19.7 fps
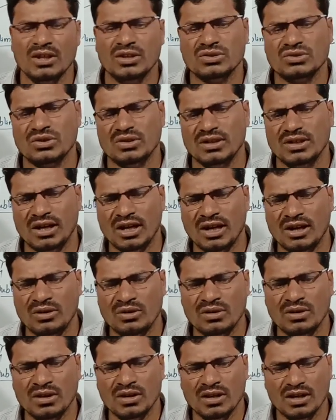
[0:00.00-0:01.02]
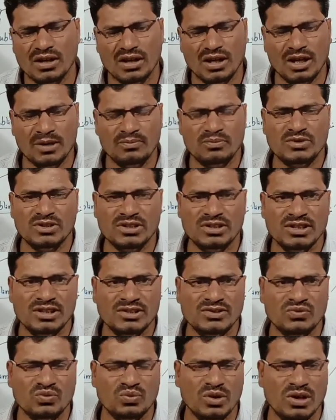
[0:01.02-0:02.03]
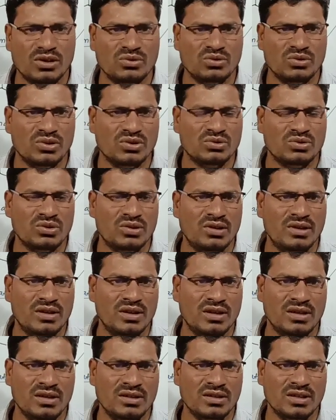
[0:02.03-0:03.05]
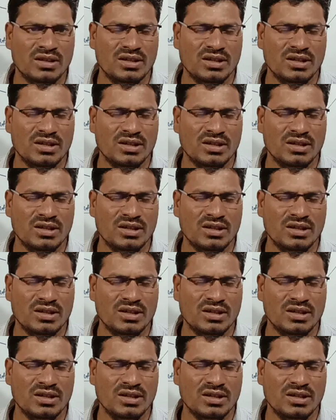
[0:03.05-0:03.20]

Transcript: So now after this we are going to learn